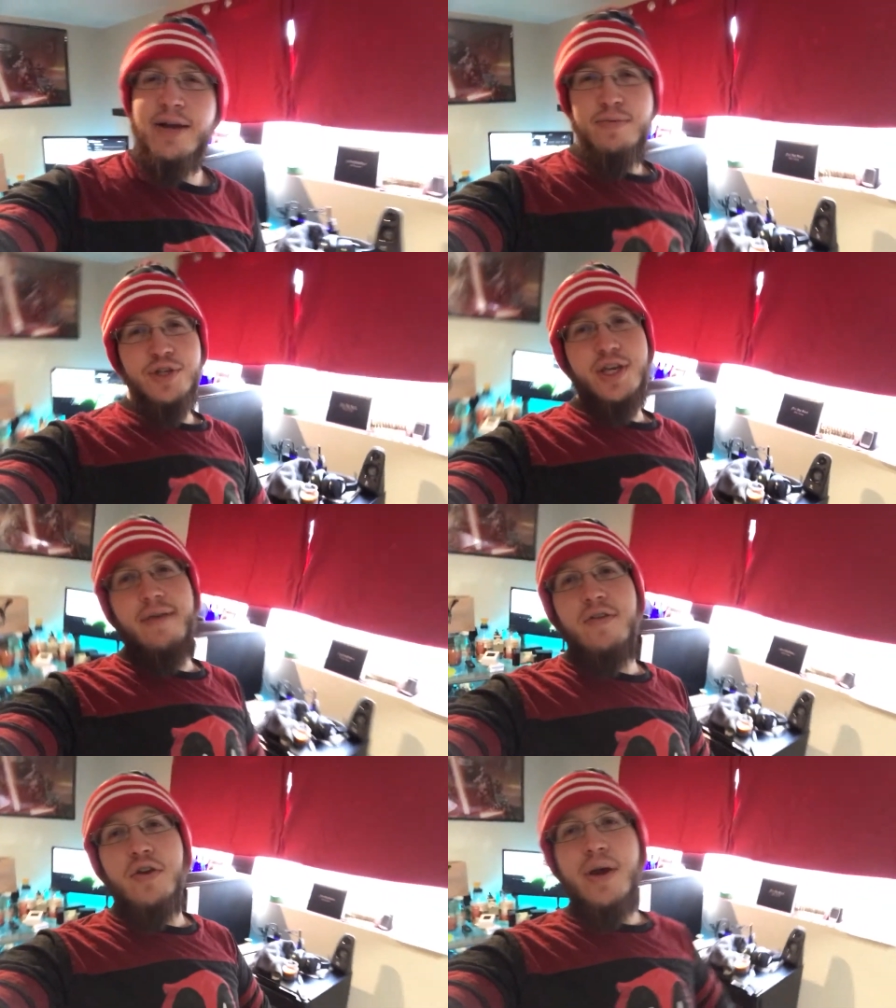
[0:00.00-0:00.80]
I'm just
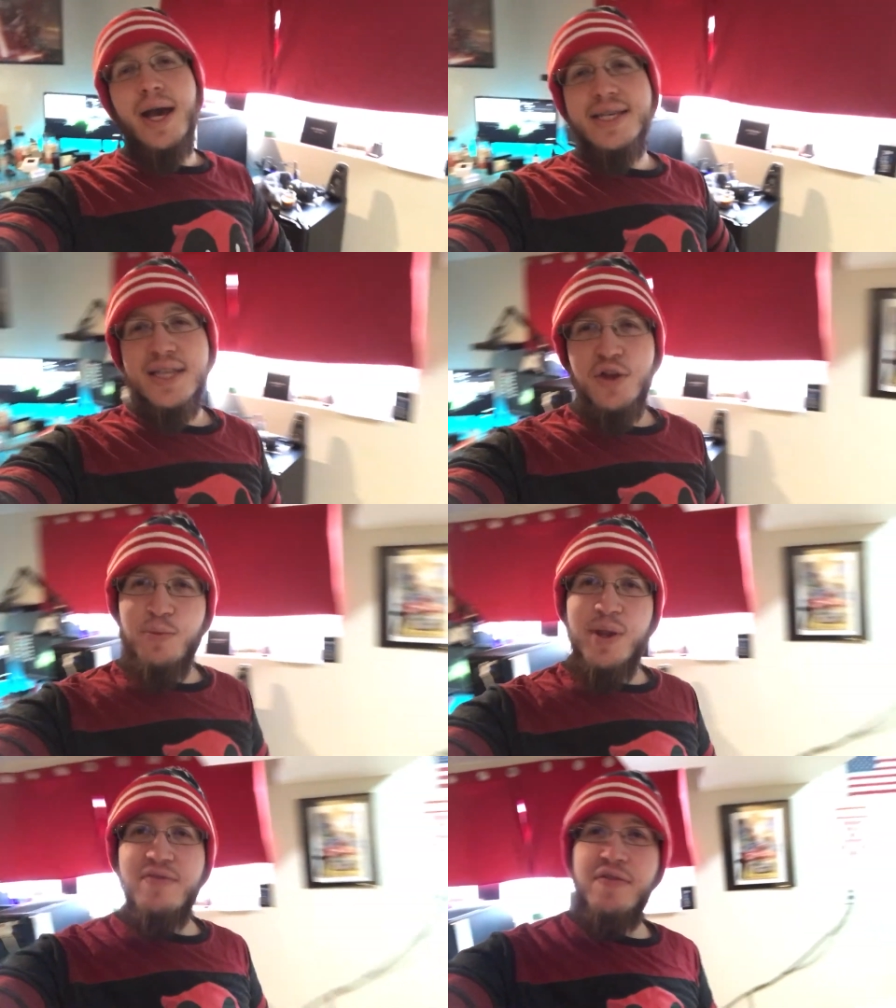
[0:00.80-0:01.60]
giving you guys a little
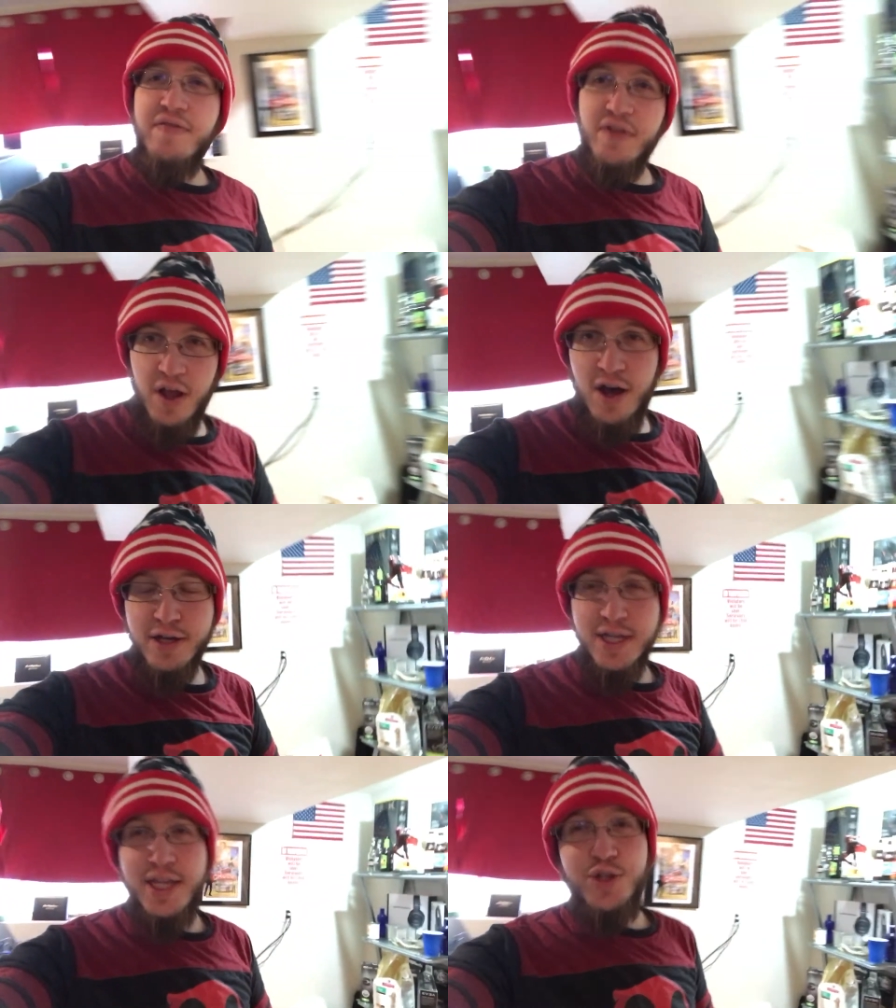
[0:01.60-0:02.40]
bit of a
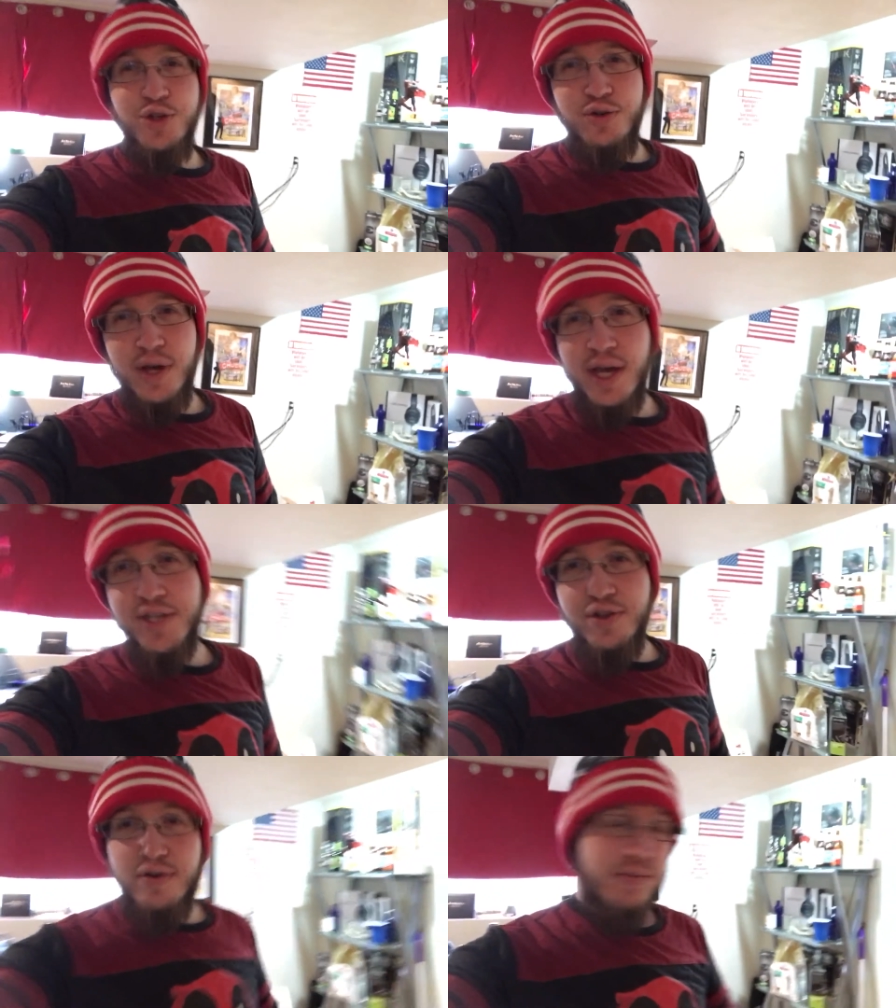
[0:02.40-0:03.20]
vlog to let you
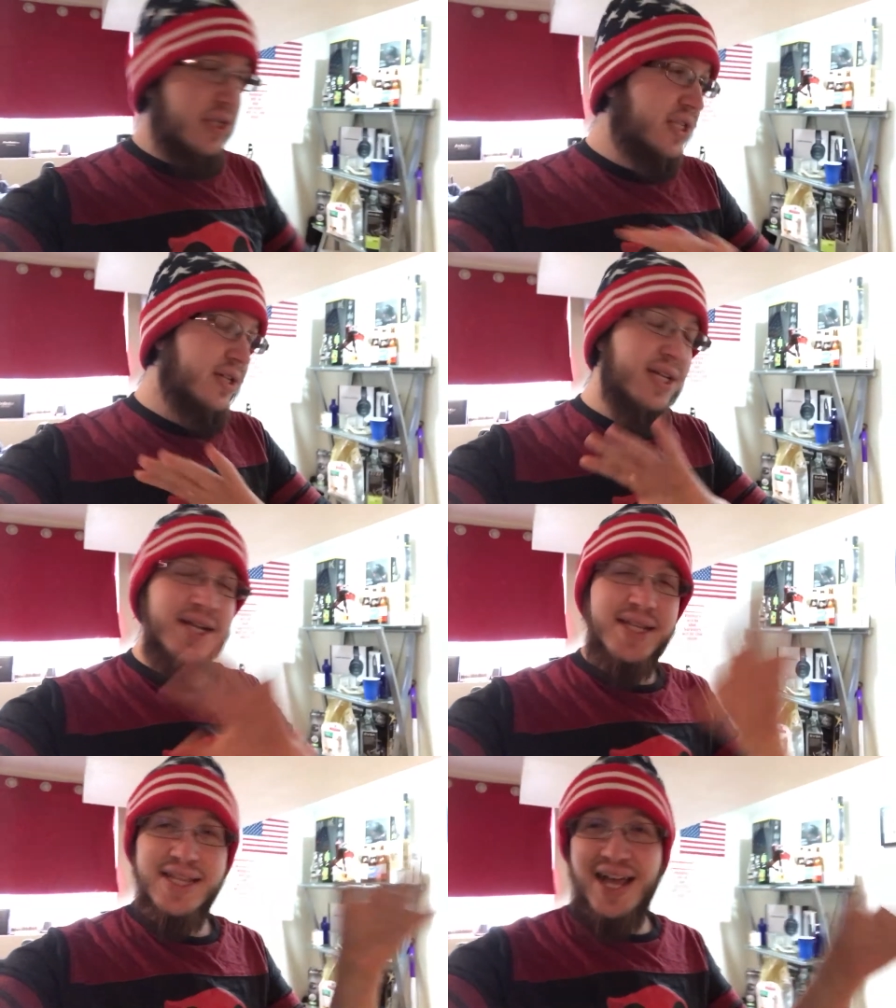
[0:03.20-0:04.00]
guys know I'm still
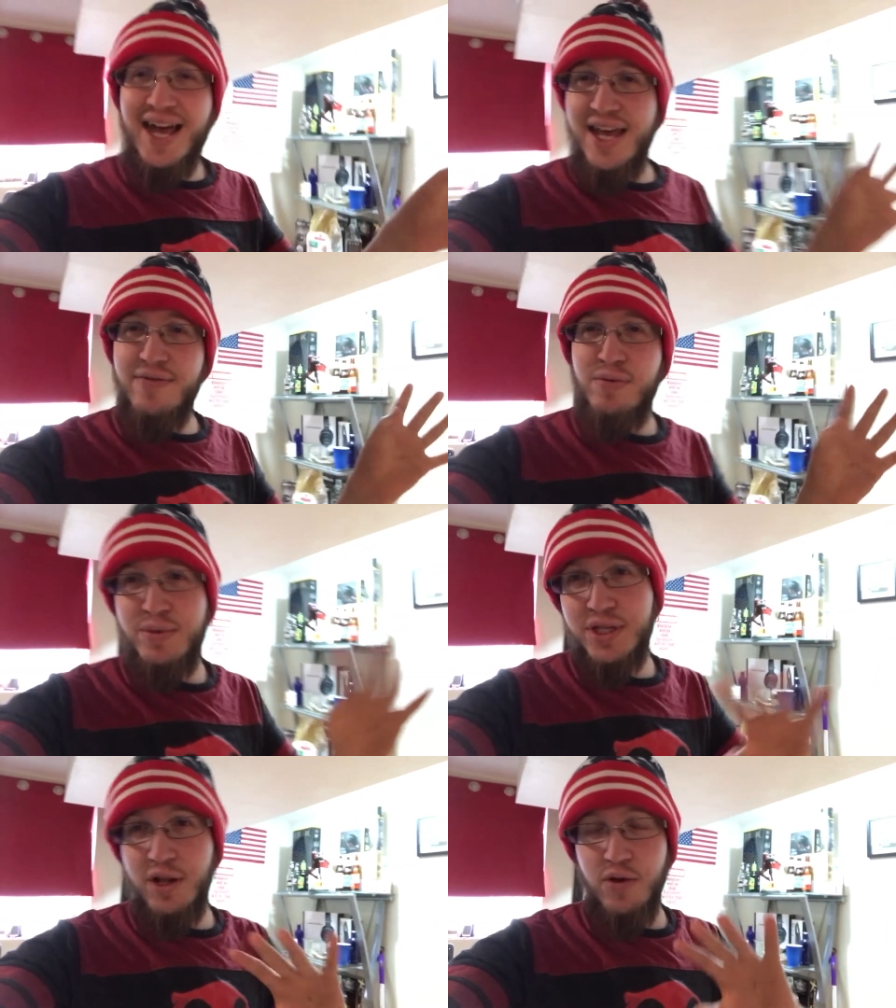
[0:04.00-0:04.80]
alive, I'm
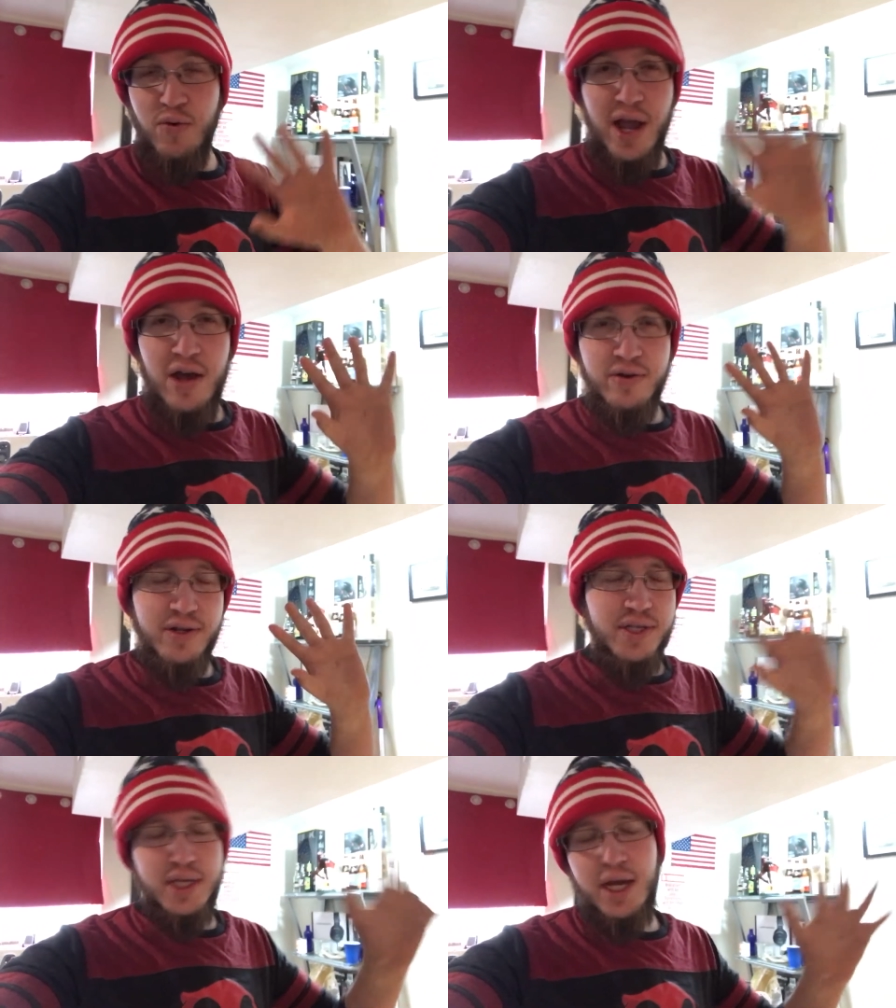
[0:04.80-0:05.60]
still around.
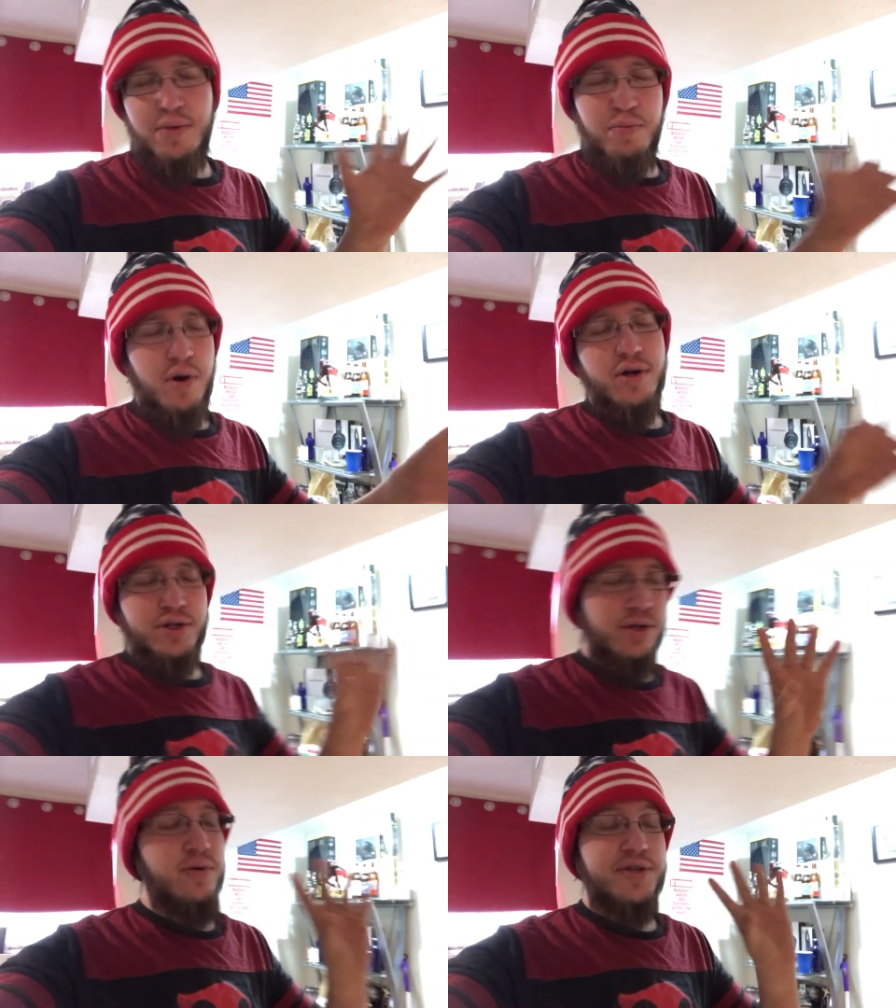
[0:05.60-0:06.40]
This is kind of part
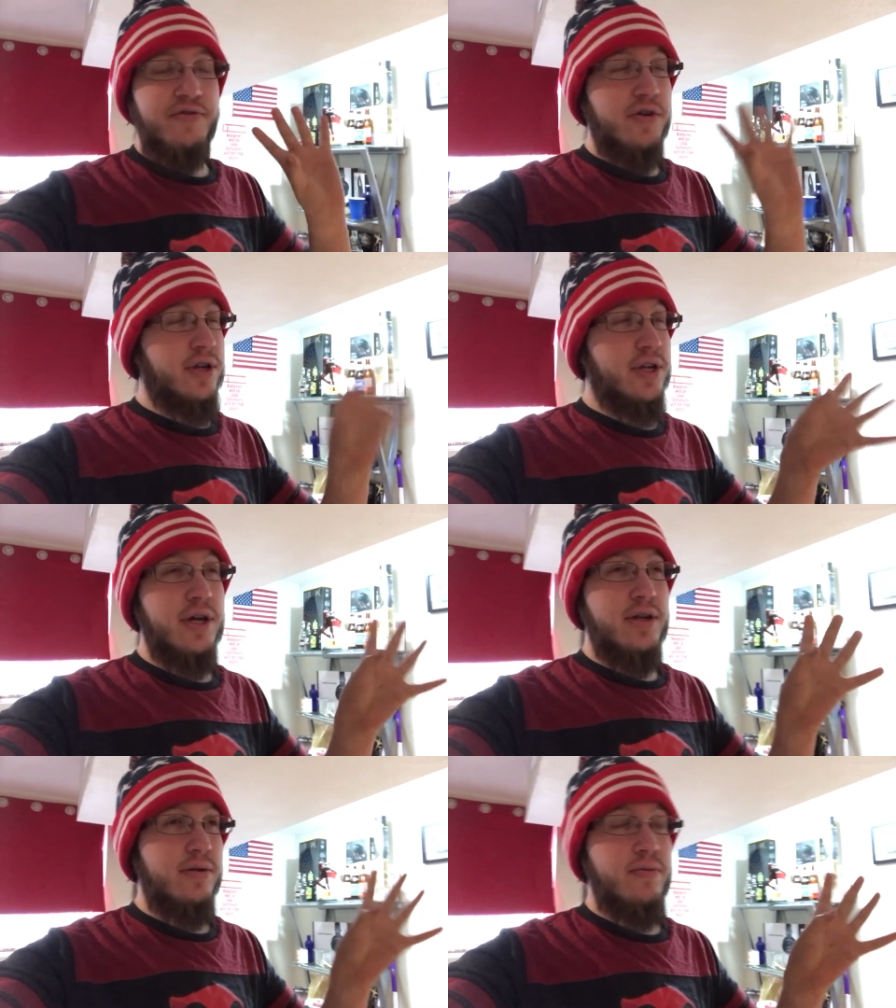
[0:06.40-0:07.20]
two because I've already
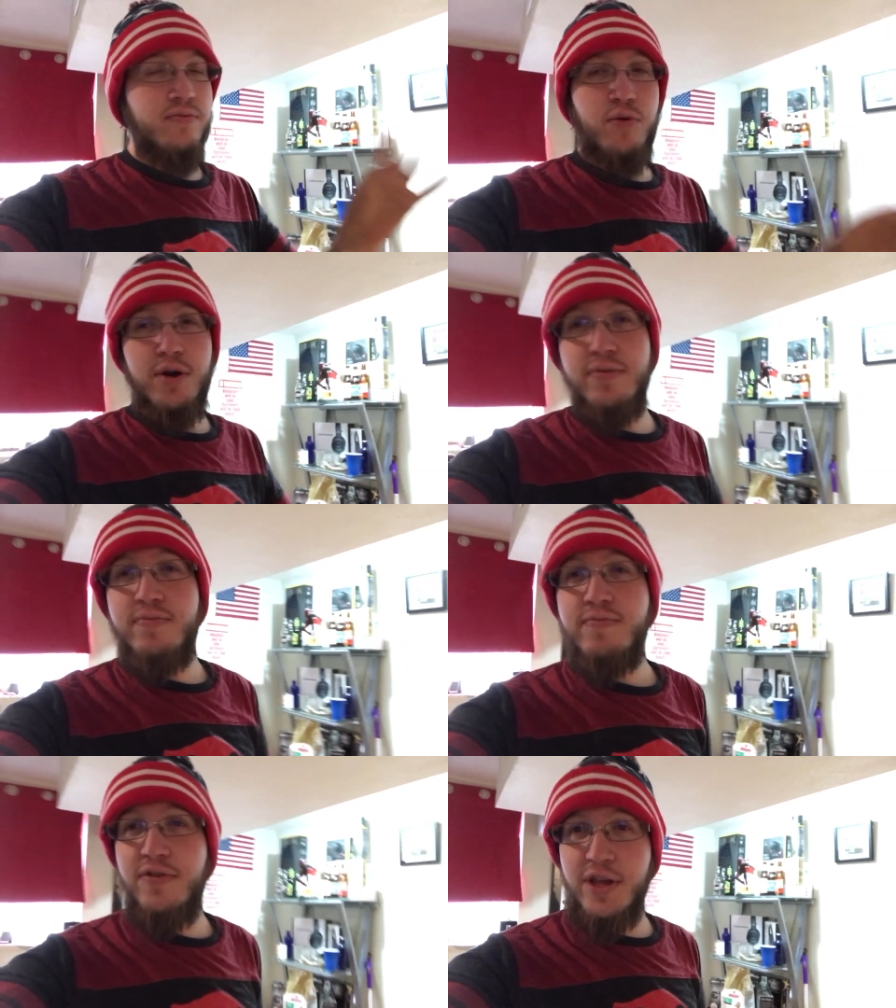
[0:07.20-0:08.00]
done one
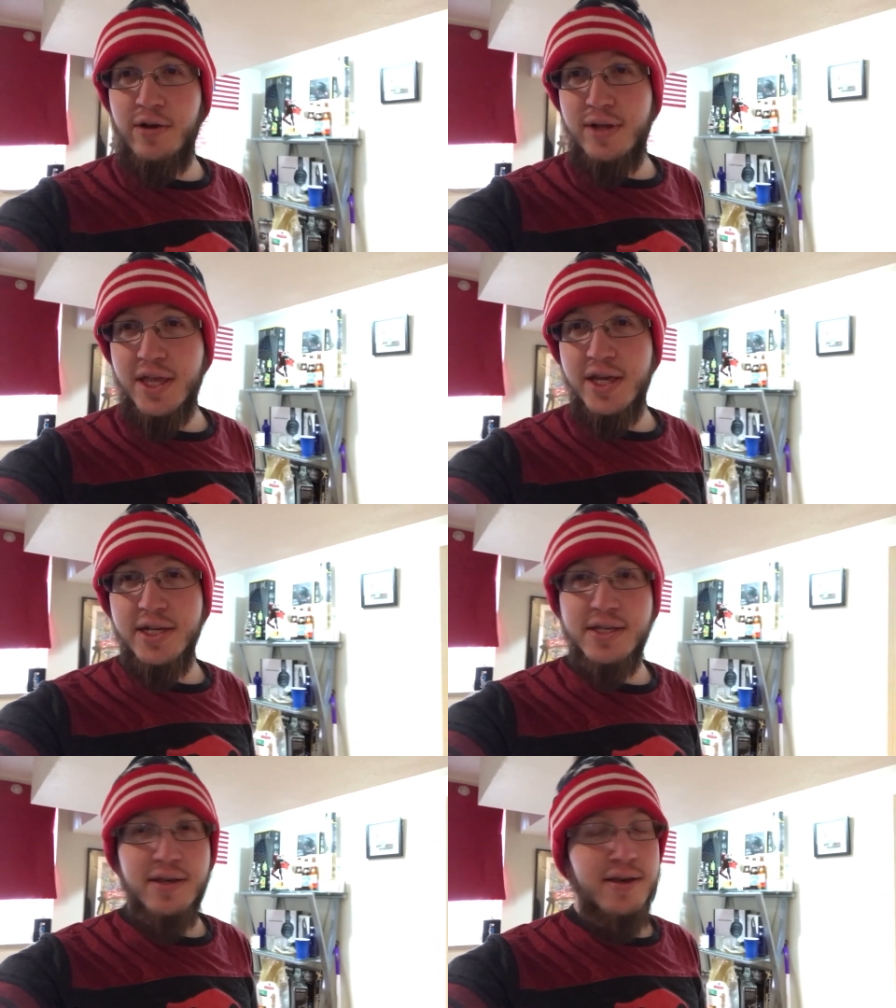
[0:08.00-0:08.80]
video like
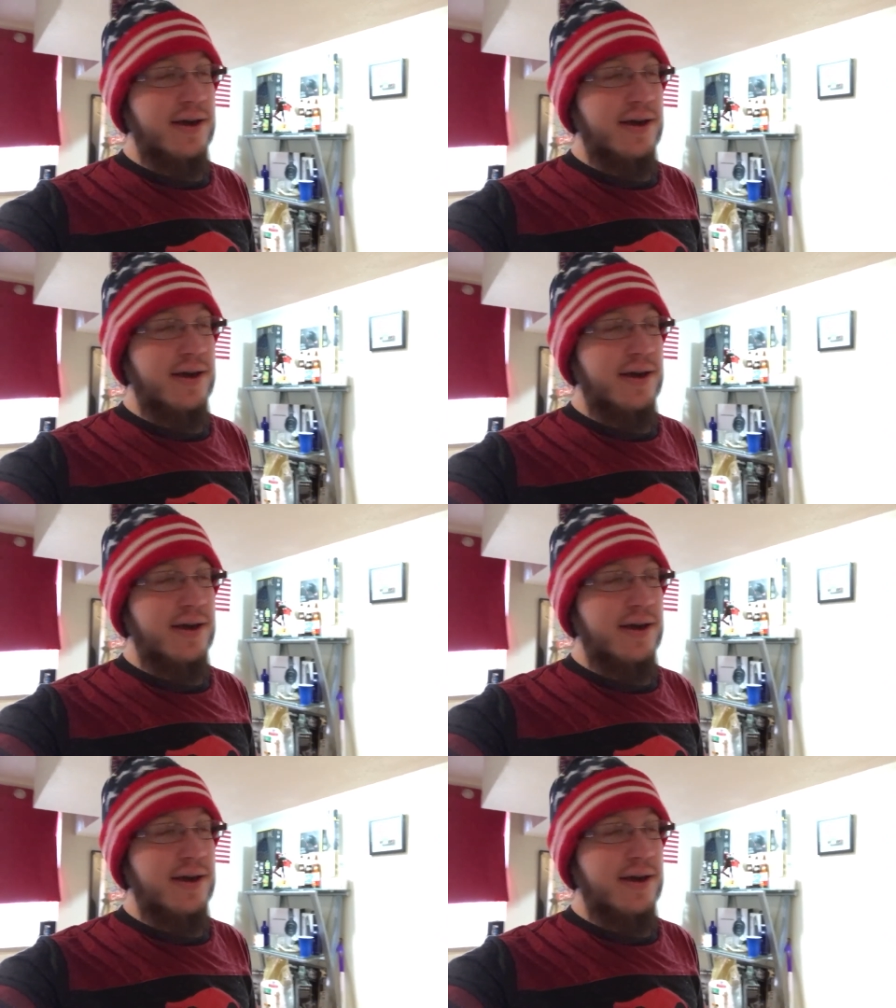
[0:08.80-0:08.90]
this.